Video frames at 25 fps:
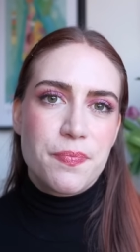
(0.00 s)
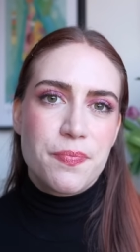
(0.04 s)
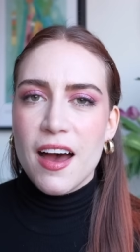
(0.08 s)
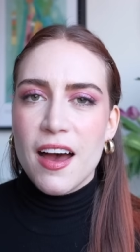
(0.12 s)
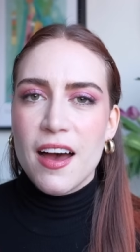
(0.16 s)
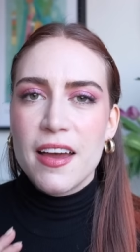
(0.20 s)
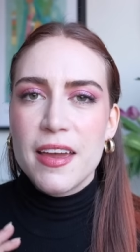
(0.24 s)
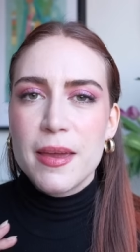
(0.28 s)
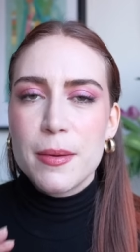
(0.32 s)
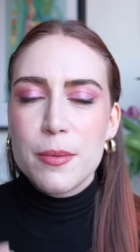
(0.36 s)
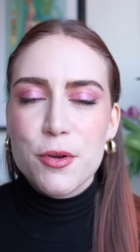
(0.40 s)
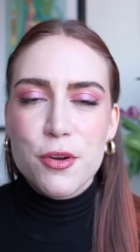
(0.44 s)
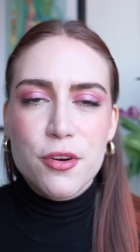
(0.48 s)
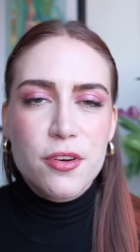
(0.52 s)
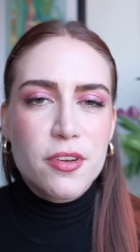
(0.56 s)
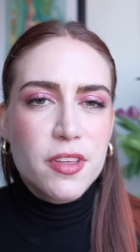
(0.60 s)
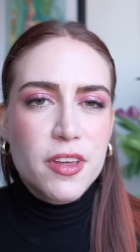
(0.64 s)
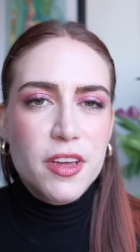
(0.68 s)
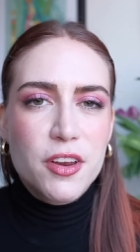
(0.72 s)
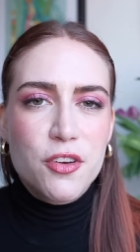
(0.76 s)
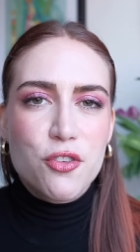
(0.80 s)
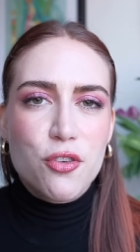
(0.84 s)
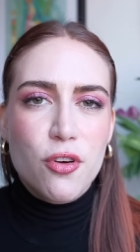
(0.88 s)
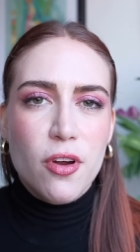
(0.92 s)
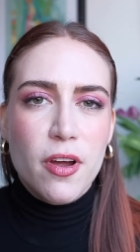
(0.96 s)
I am
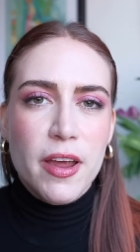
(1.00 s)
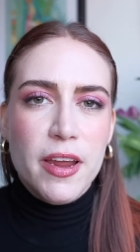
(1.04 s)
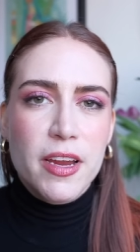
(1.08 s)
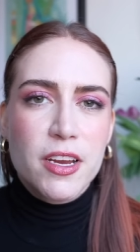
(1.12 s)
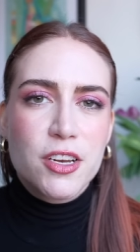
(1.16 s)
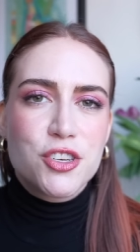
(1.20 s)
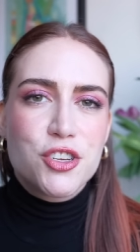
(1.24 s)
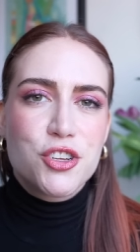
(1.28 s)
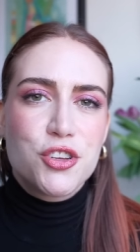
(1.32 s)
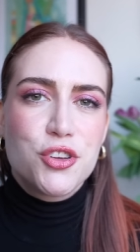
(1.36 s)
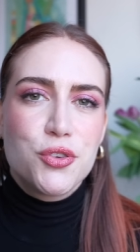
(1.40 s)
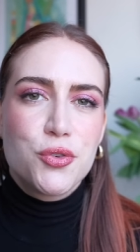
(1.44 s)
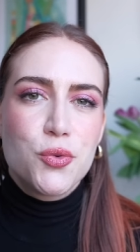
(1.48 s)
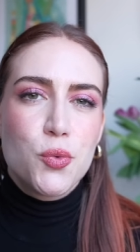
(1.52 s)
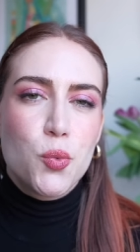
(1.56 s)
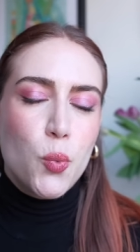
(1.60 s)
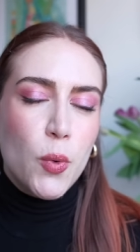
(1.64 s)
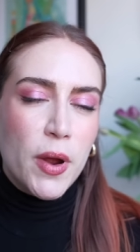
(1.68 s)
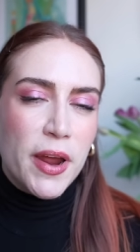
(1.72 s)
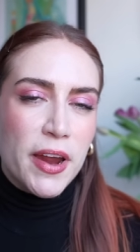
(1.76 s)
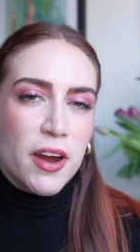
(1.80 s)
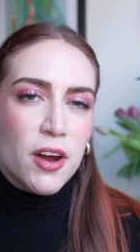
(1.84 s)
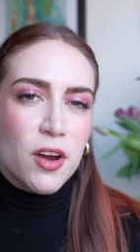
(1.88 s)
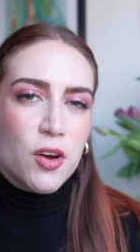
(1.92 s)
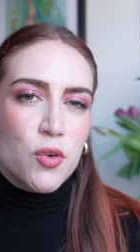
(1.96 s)
currently trying to
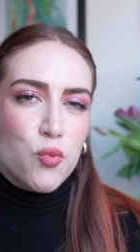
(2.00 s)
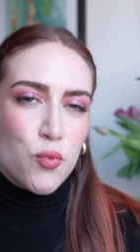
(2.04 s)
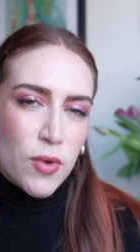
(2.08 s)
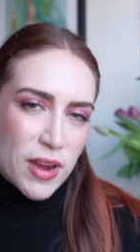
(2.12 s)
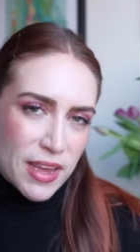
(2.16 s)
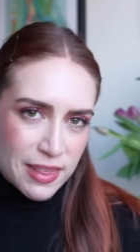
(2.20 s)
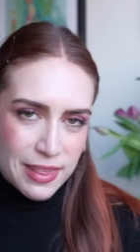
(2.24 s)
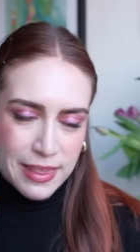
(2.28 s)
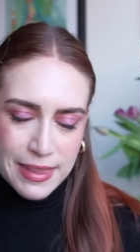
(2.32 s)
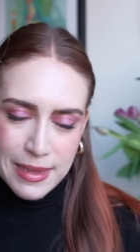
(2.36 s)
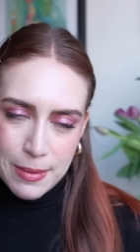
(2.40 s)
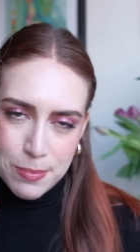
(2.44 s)
wear red